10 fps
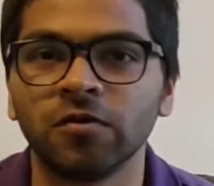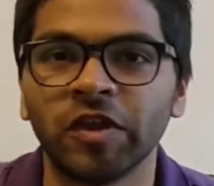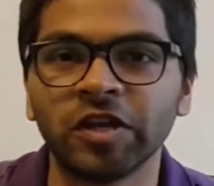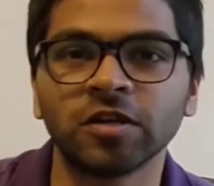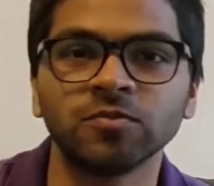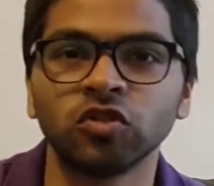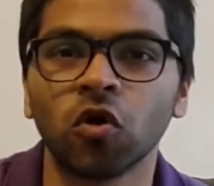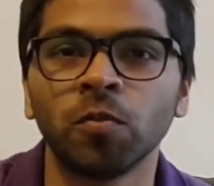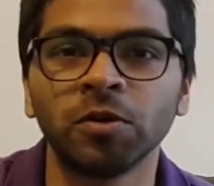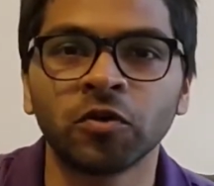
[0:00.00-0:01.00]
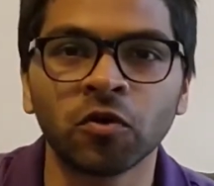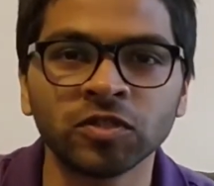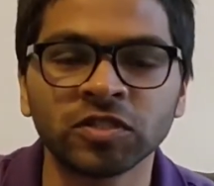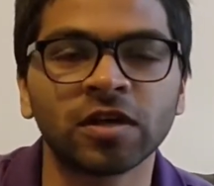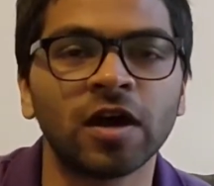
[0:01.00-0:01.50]
When it comes to open
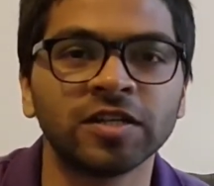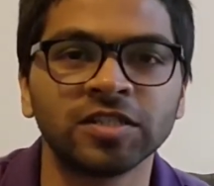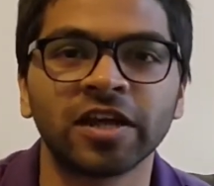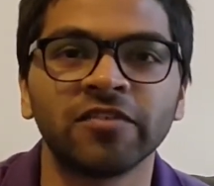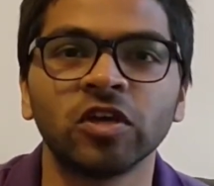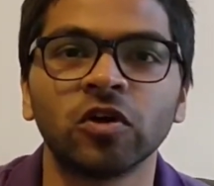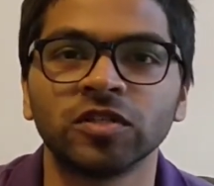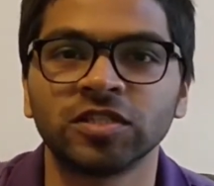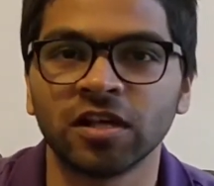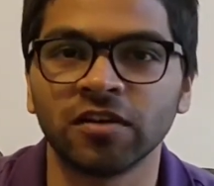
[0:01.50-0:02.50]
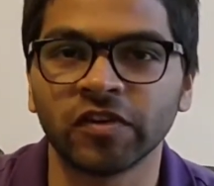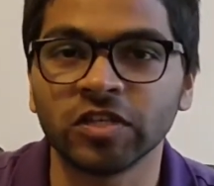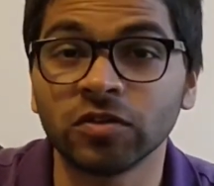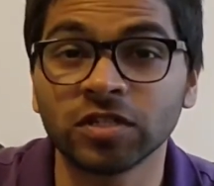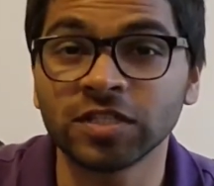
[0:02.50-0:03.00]
roads, the car is driving on itself, and
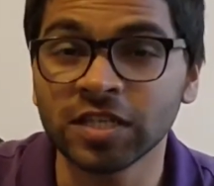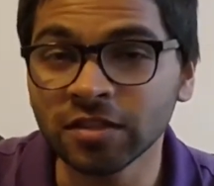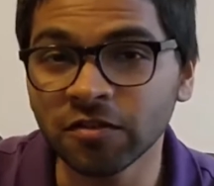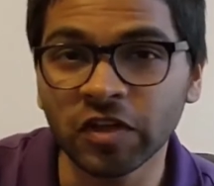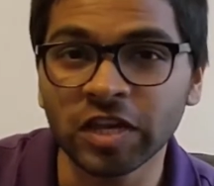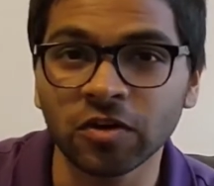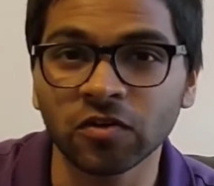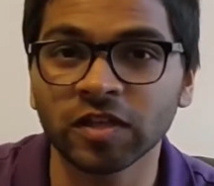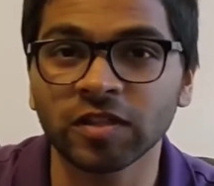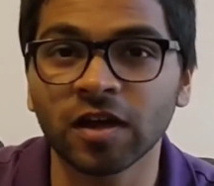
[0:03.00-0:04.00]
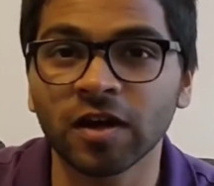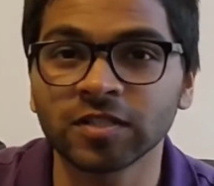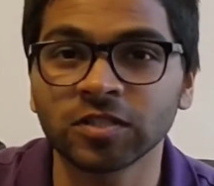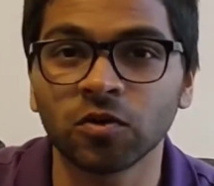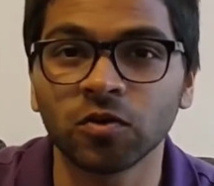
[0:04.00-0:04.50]
you can see in the video that the car
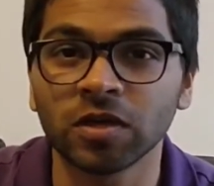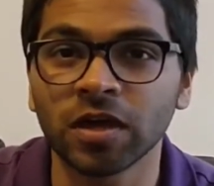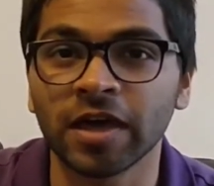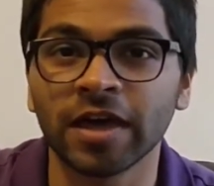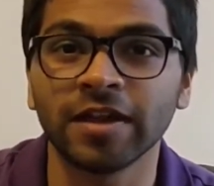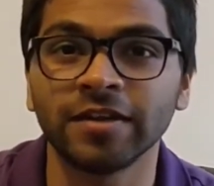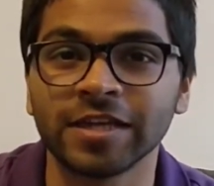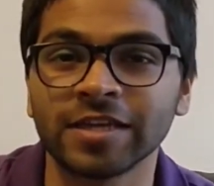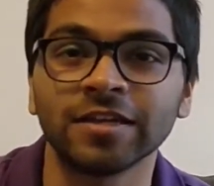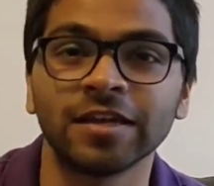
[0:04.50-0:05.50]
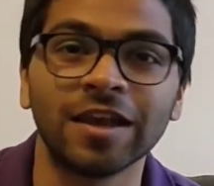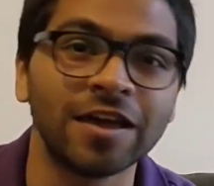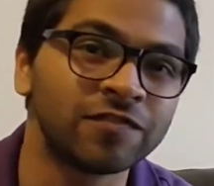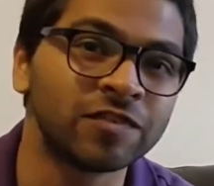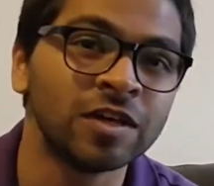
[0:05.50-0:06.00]
is going ahead, taking a
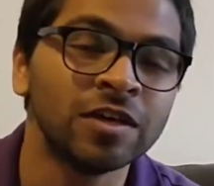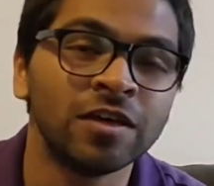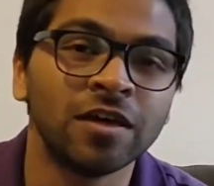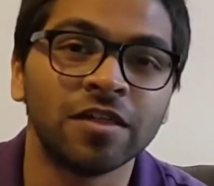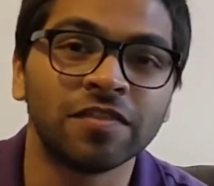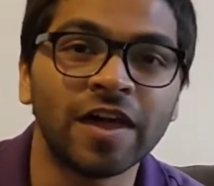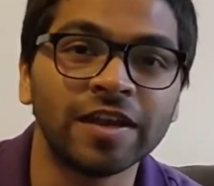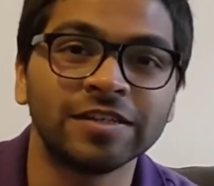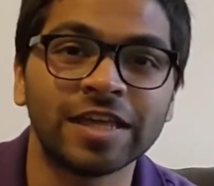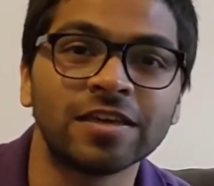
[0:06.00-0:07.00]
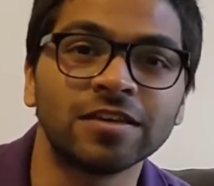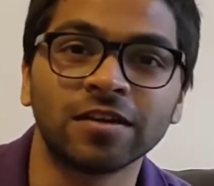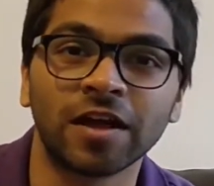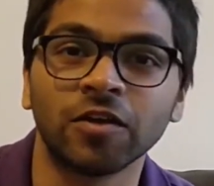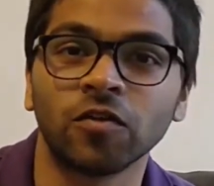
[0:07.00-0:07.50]
left, then taking a
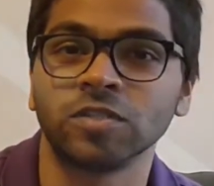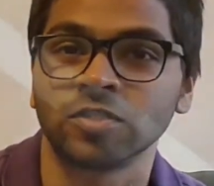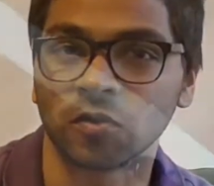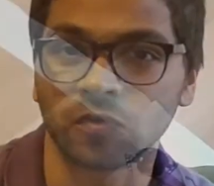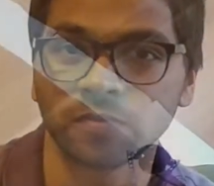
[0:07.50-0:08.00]
right on its own.